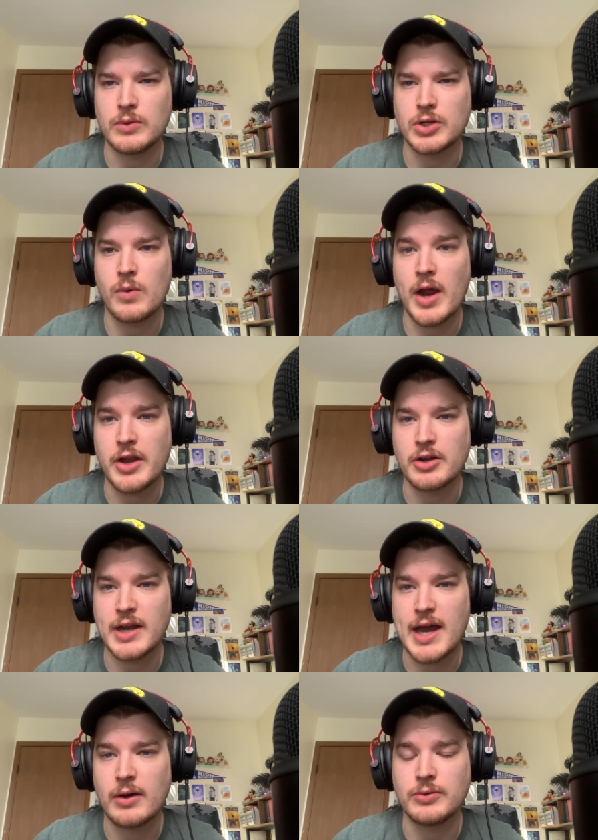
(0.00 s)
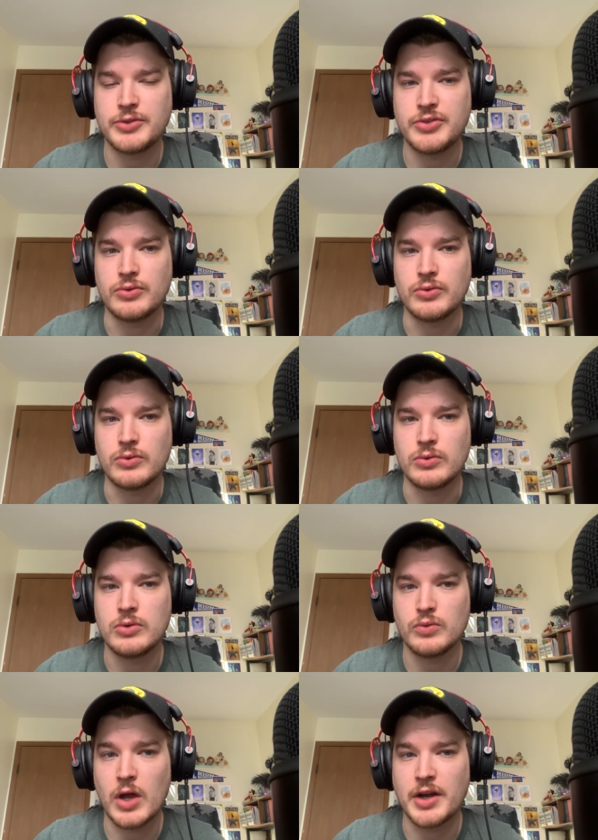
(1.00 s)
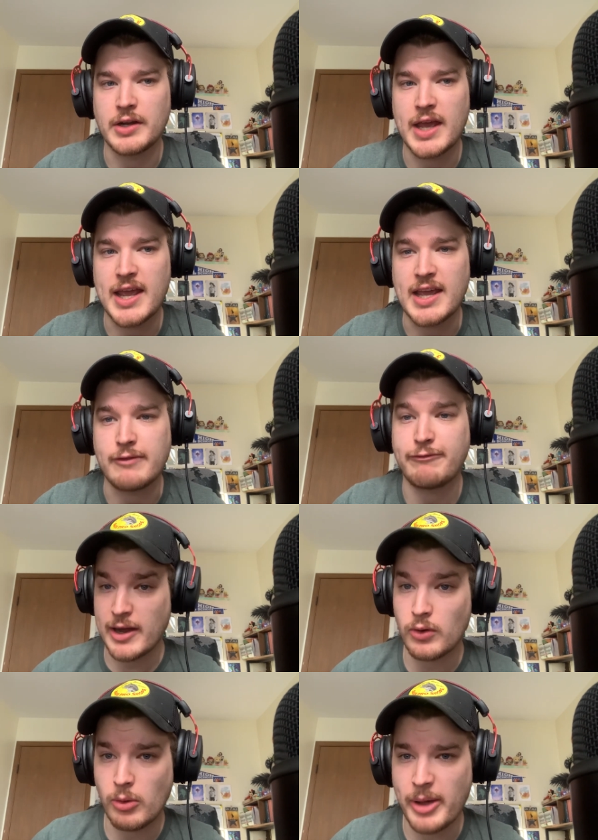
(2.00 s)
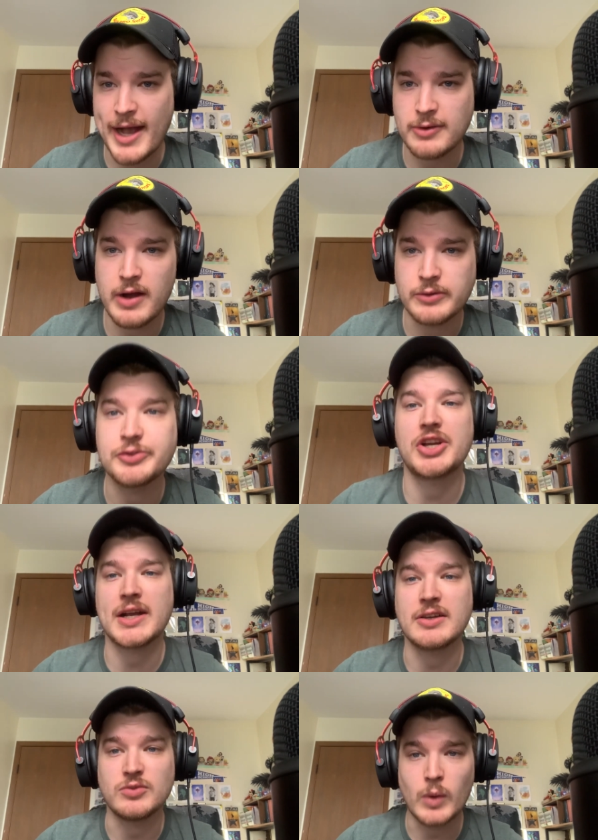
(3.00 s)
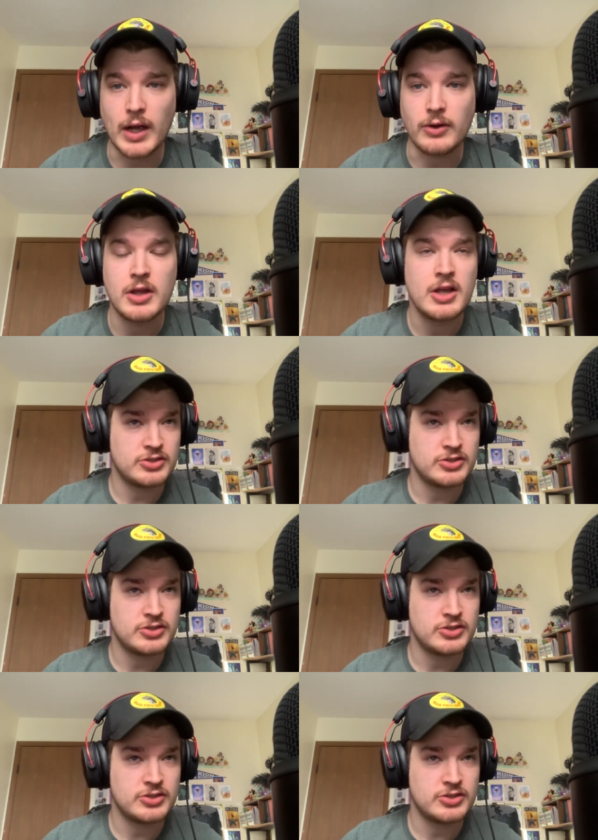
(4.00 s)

required now to run a federal background check as well.